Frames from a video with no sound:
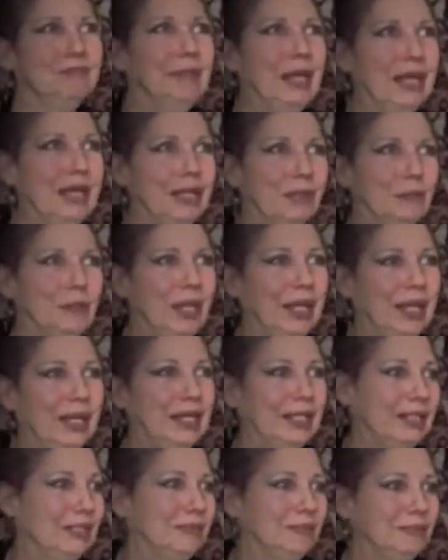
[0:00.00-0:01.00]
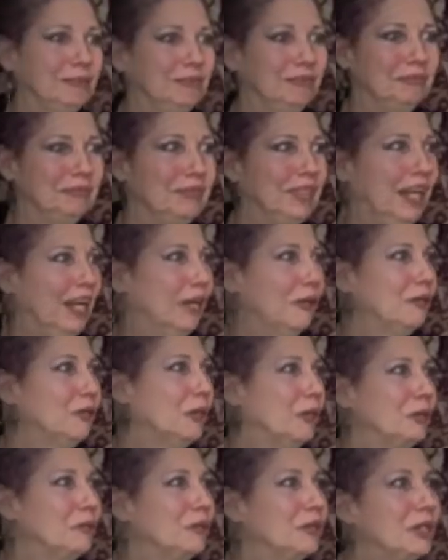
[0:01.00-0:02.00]
Manic Panic hair
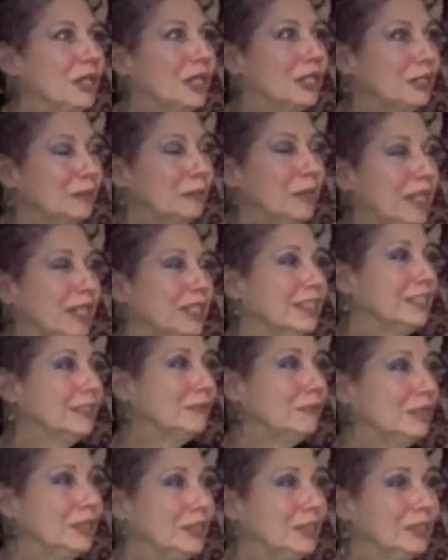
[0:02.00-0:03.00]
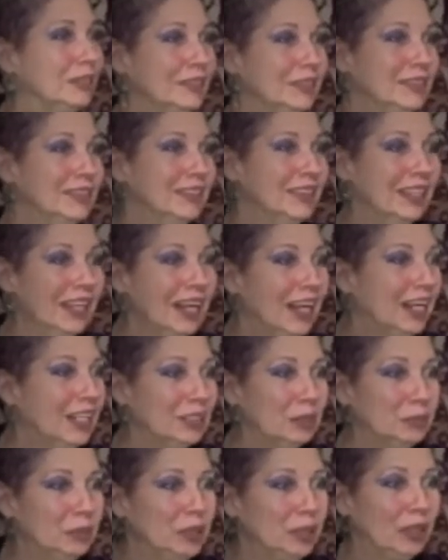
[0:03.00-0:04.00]
color and cosmetics, which
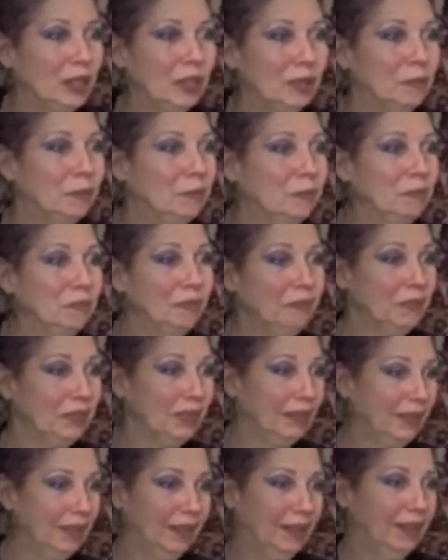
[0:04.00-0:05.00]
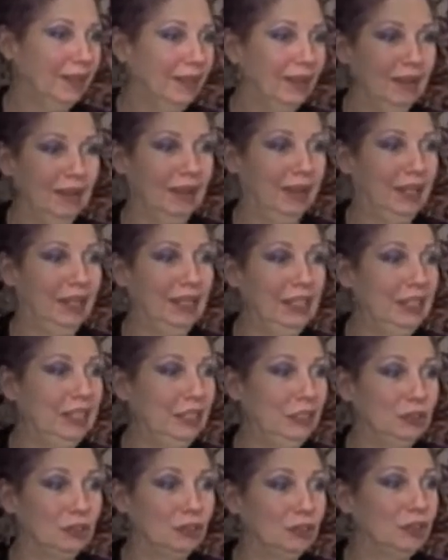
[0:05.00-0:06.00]
has become an
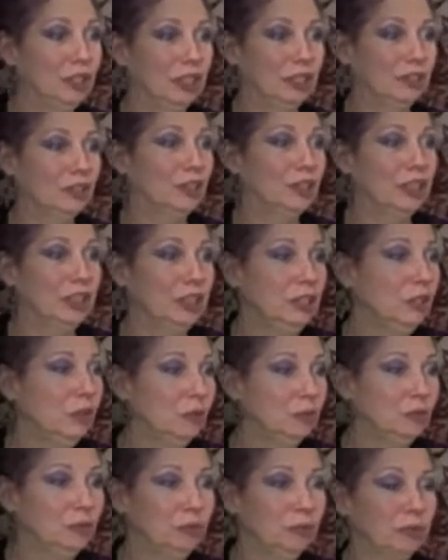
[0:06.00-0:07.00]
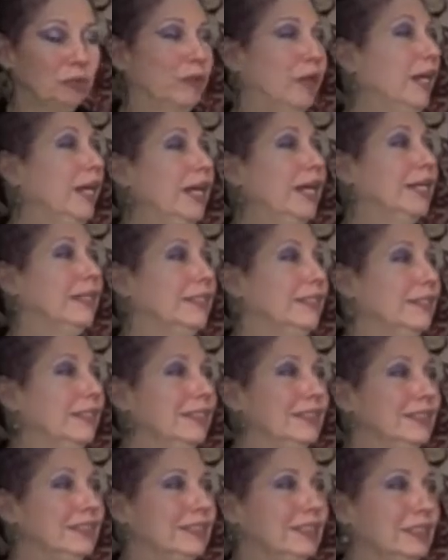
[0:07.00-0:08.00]
internationally known brand, and
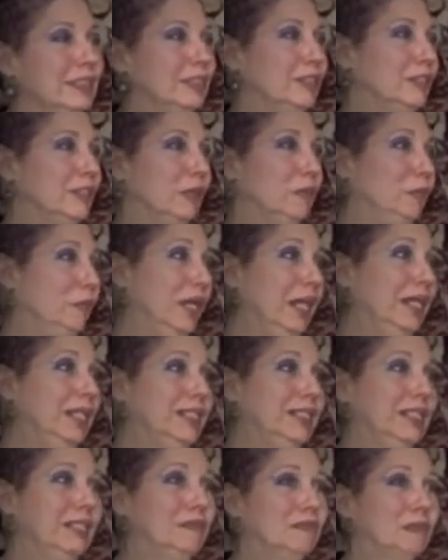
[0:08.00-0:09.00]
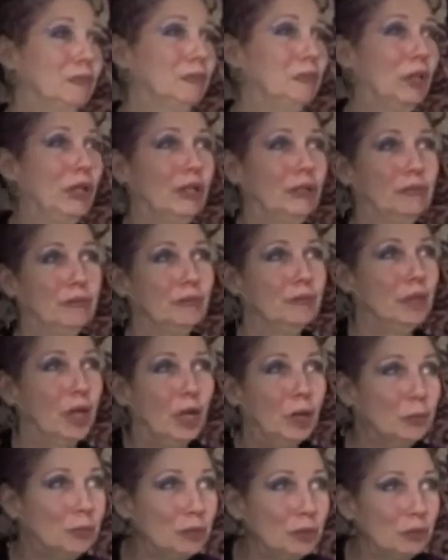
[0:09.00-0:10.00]
it's just amazing. From our
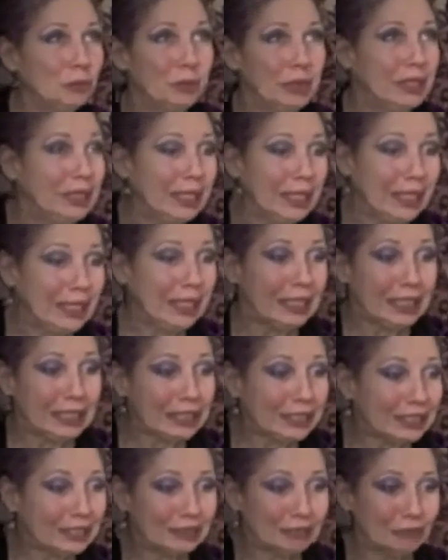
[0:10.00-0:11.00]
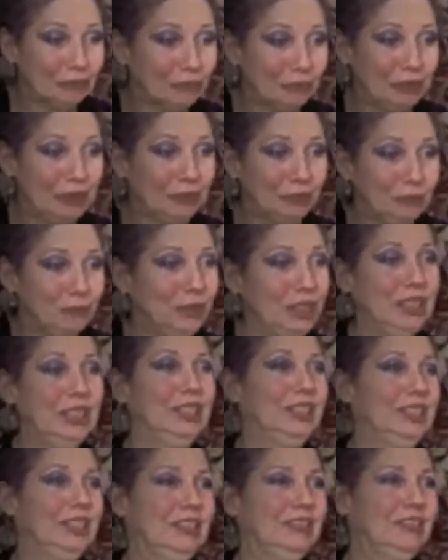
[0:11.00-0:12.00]
humble beginnings, we
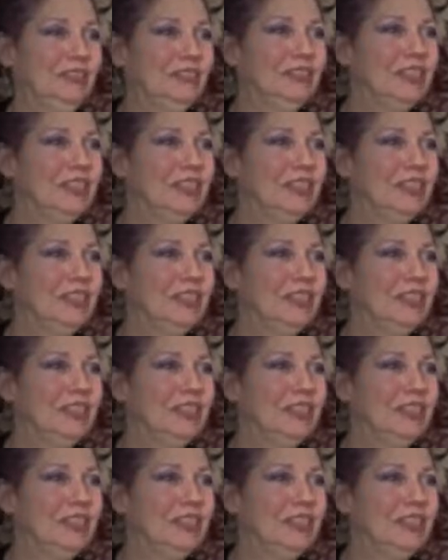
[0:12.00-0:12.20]
each